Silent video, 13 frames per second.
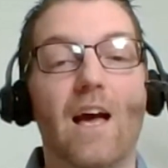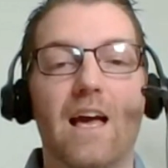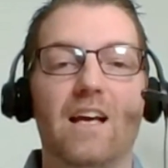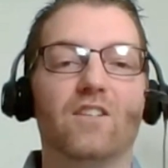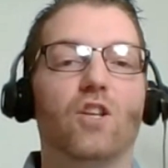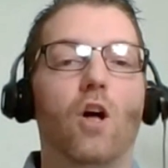
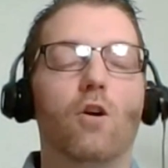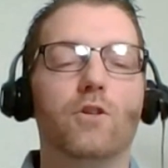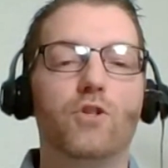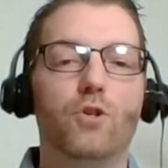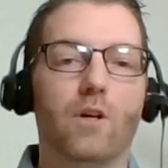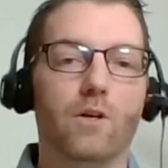As long
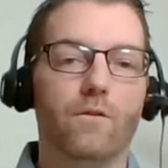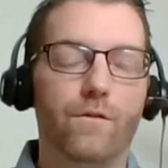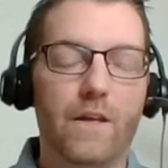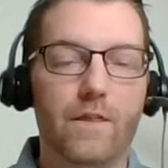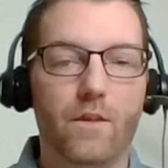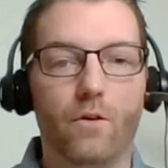as you can
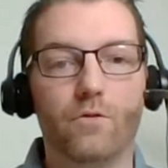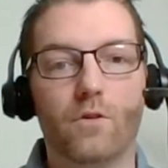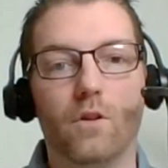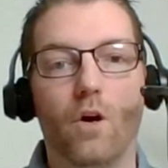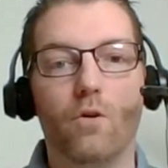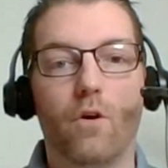fit those
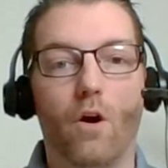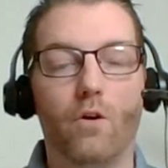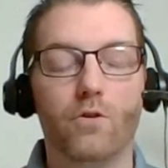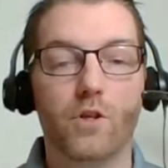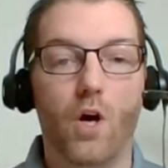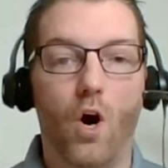
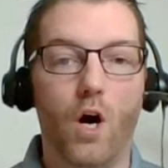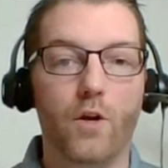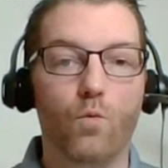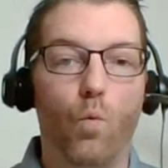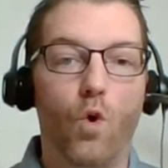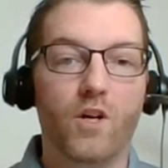logos
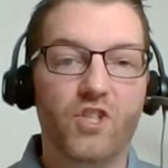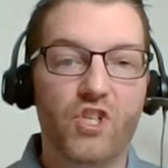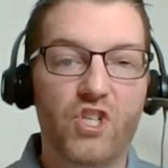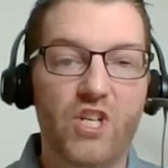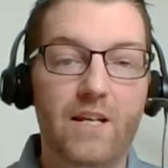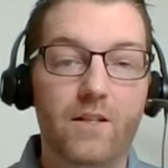on one
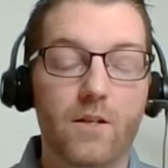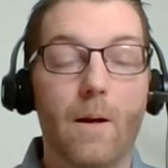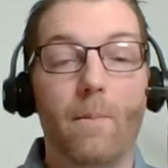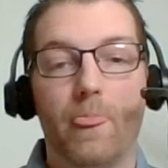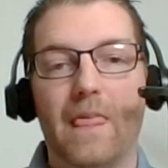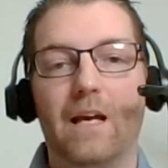sheet
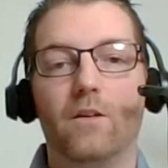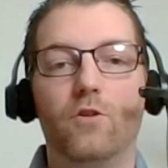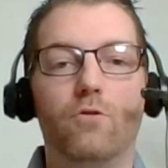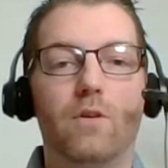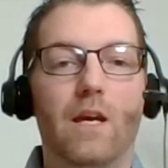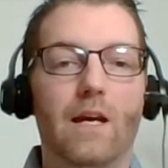and
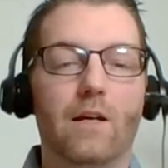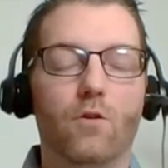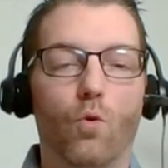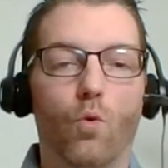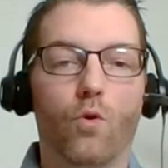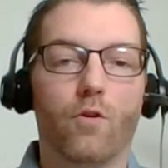you can
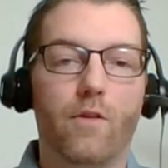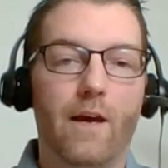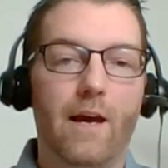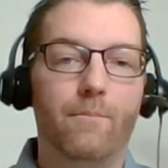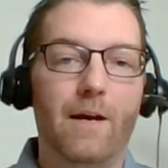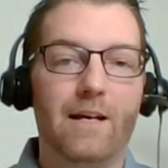order
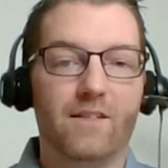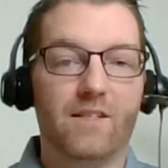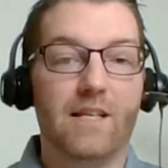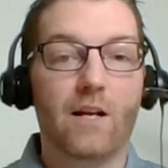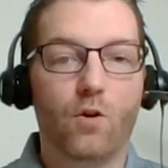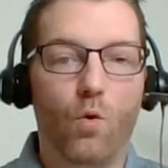them at a
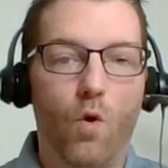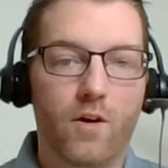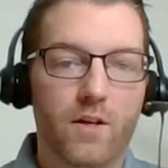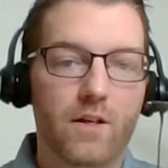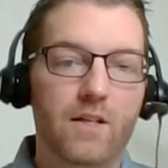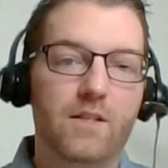set
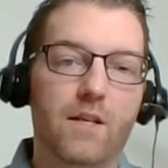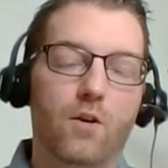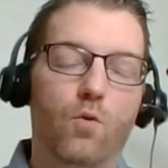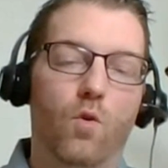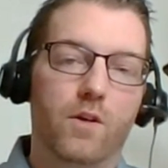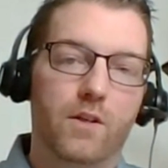quantity, say
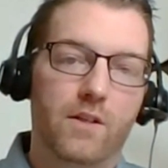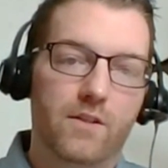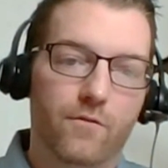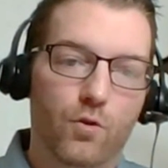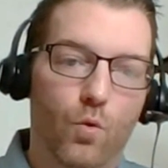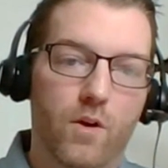quantities
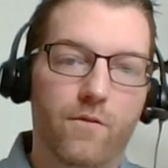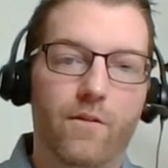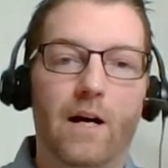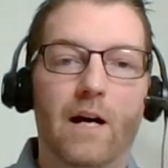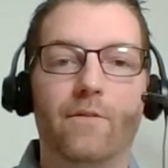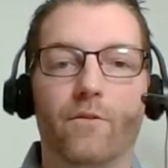of
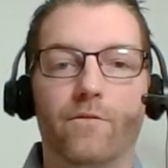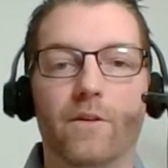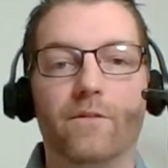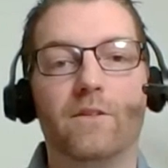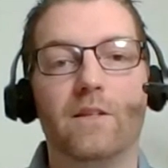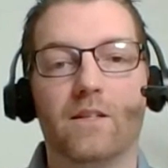twenty-five or
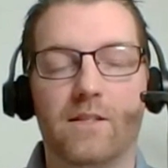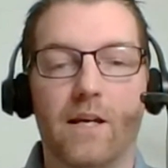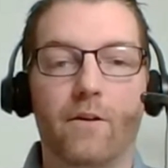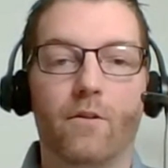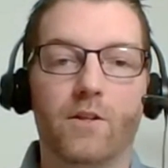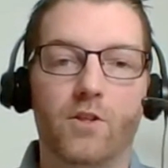fifty, et
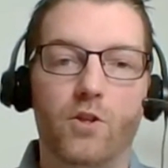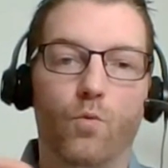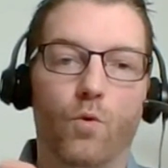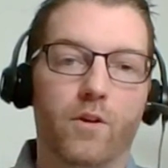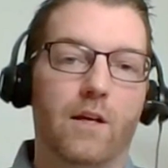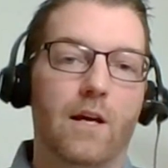cetera. So you
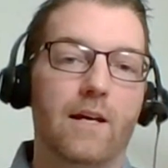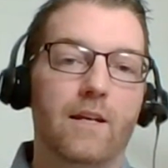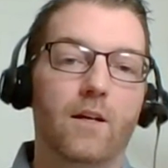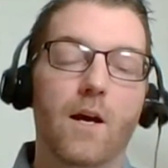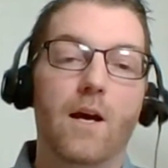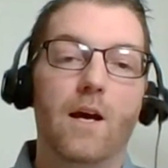want to kind
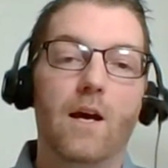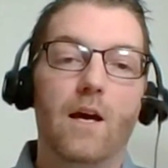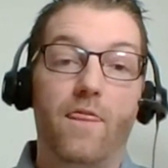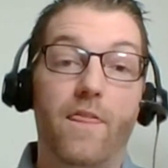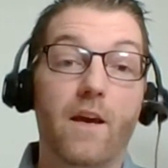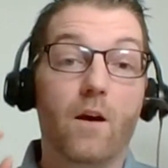of
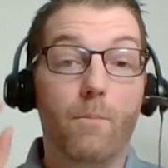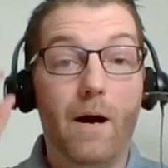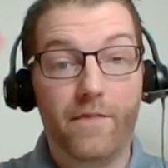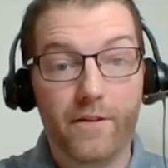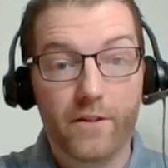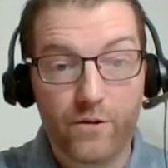think
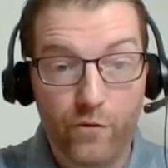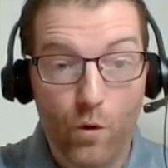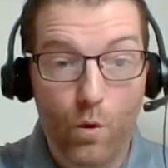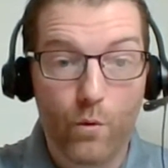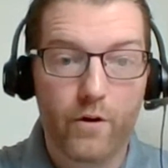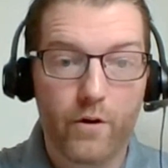about this
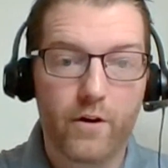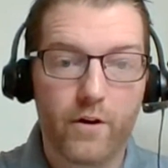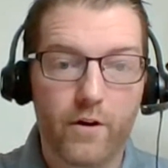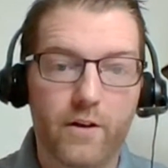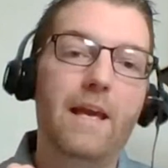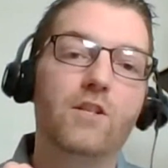forward
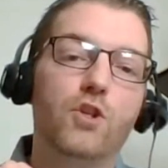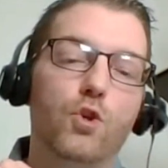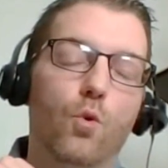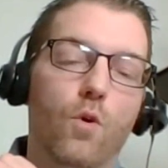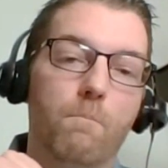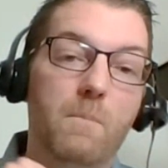and
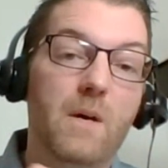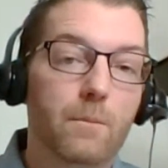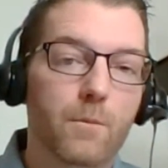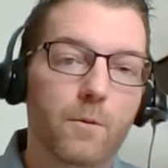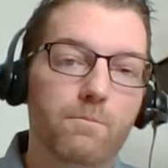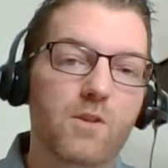base your
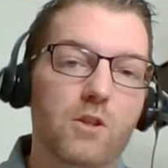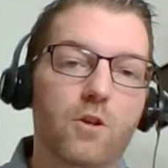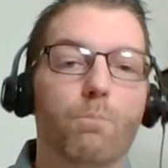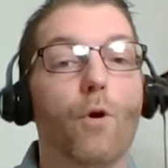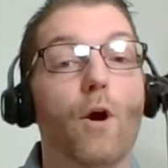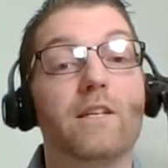
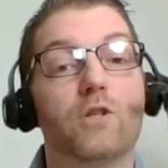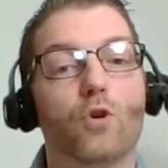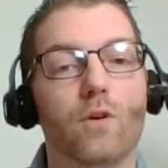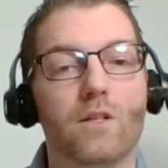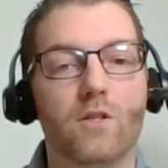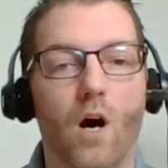minimums and your
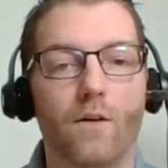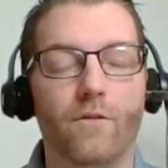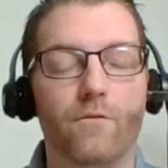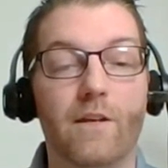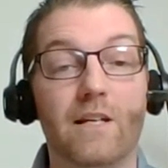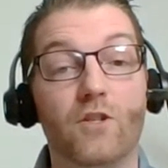price grids
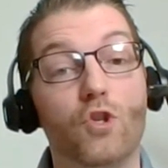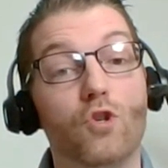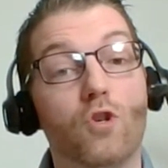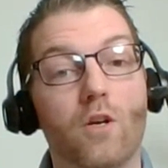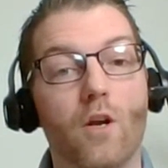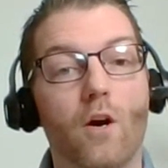off of this.
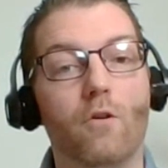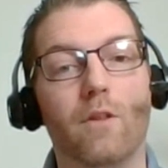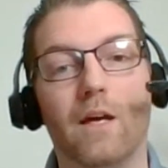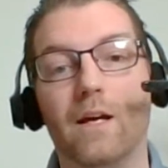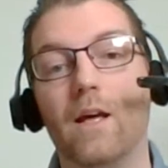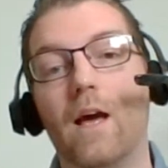You can
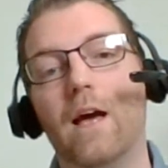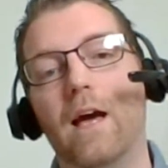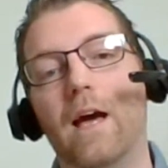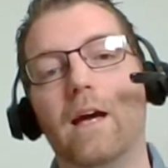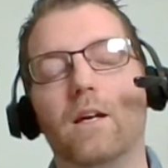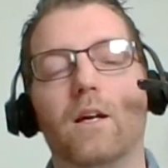know that,
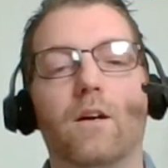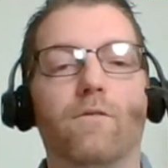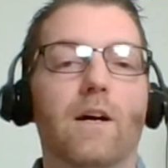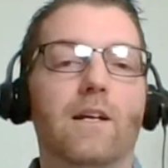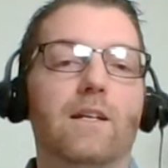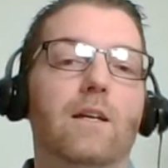hey,
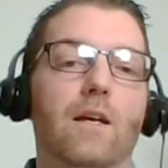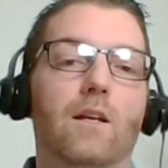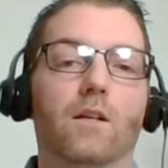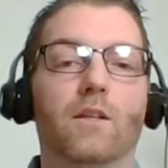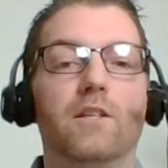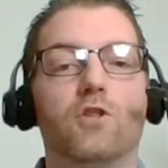if I can
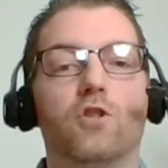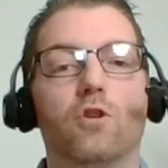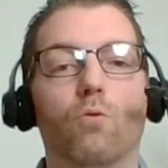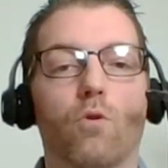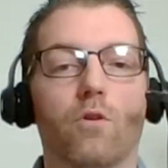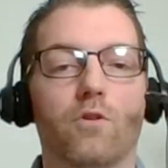get at
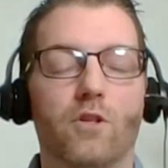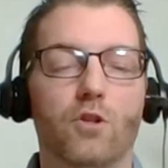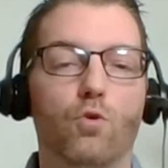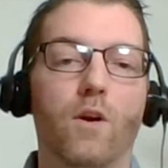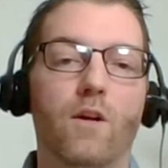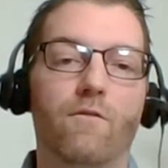least two
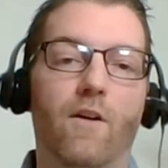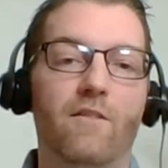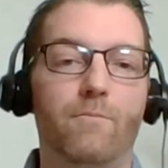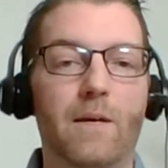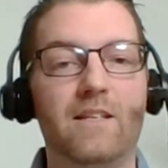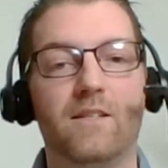orders at
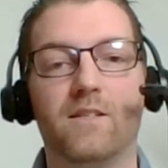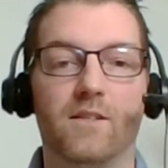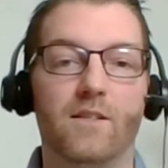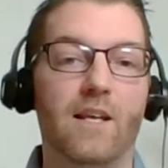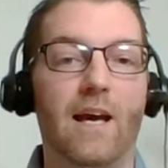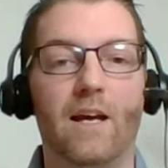twenty-five
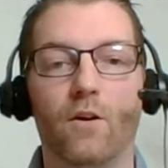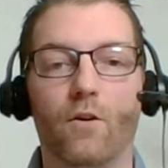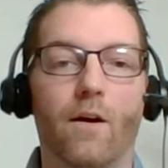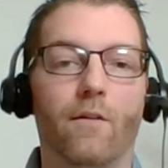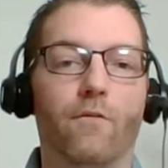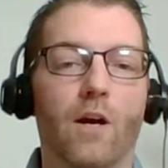pieces a
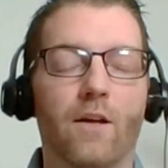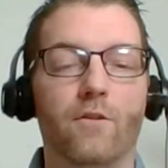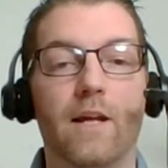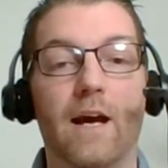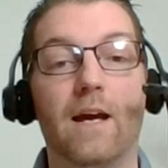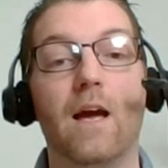day or every
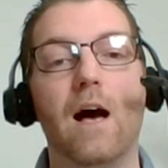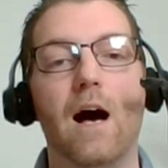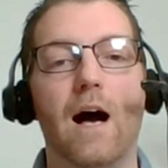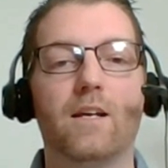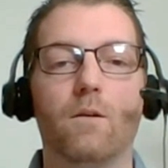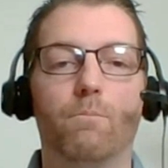other day,
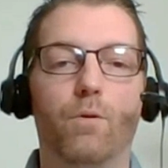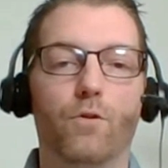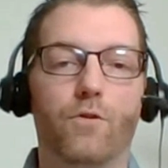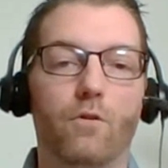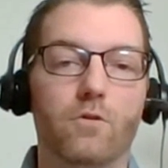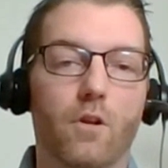I can
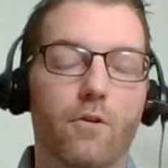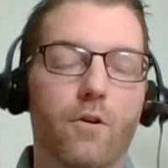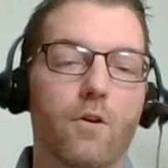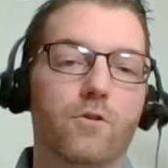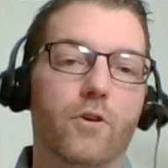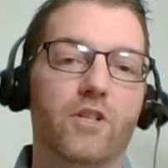put those
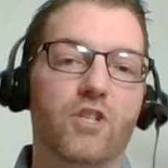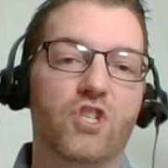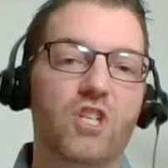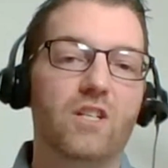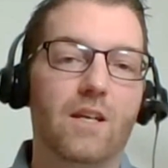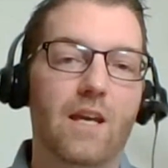logos on
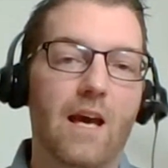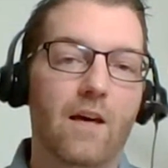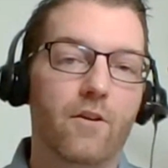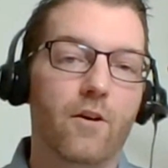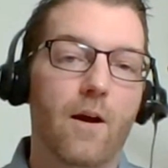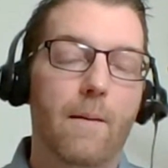a sheet
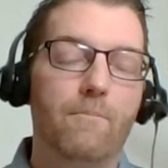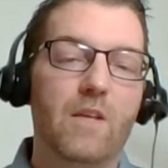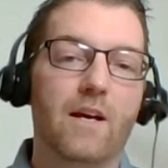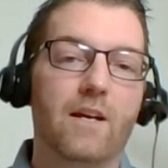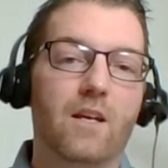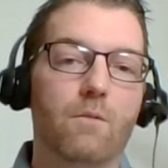together
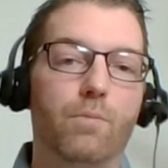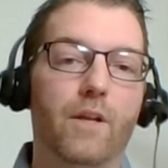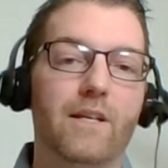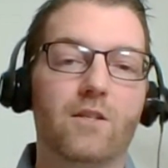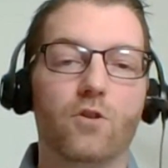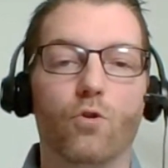and I can
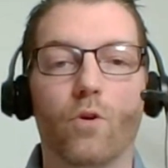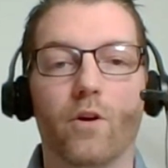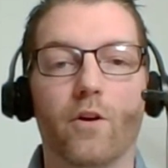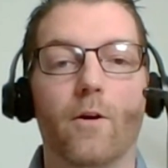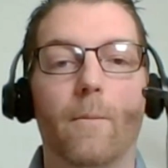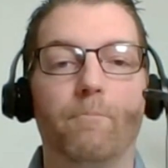place an
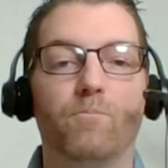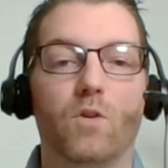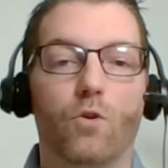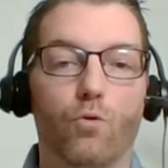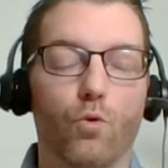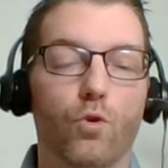order
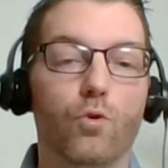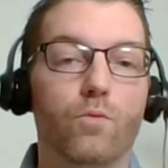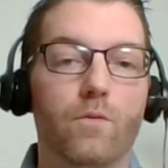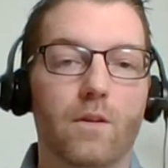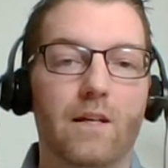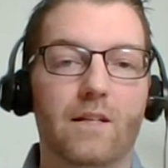
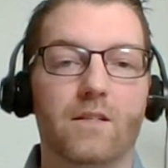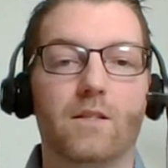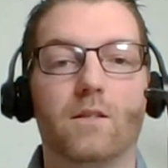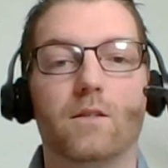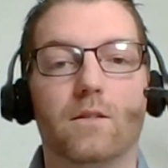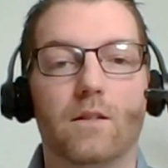through
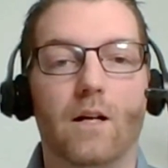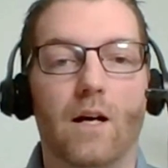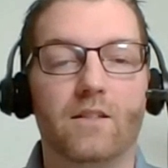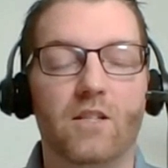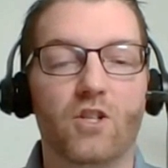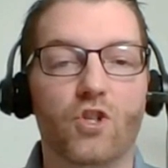this
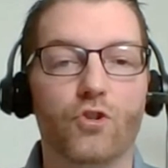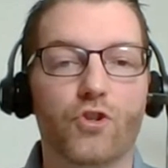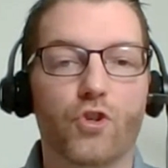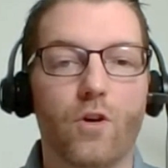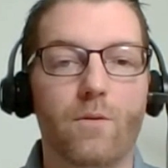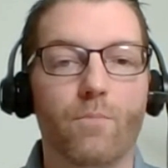Uh,
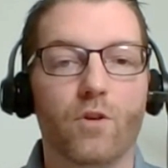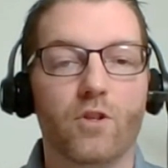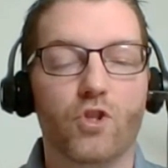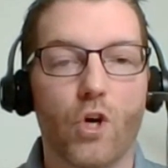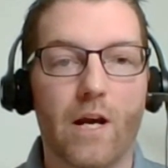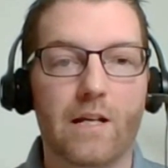digital screen
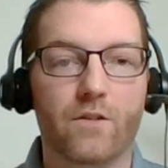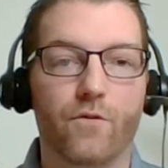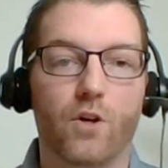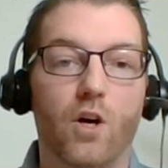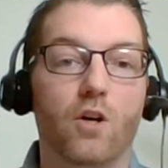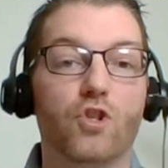printed
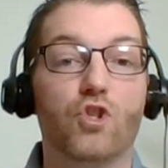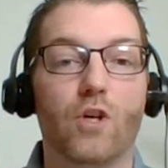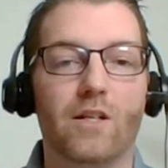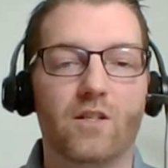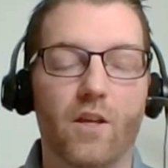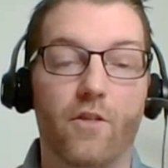transfer called
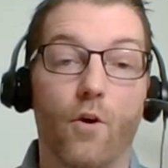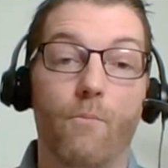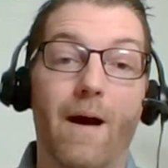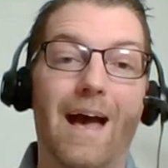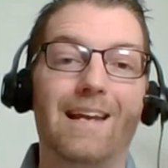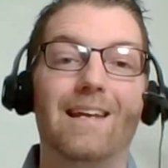Stretch
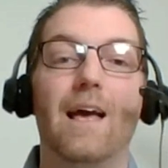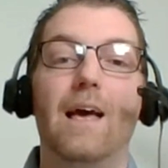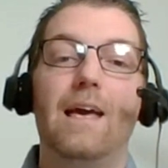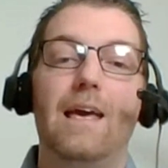Litho Matte.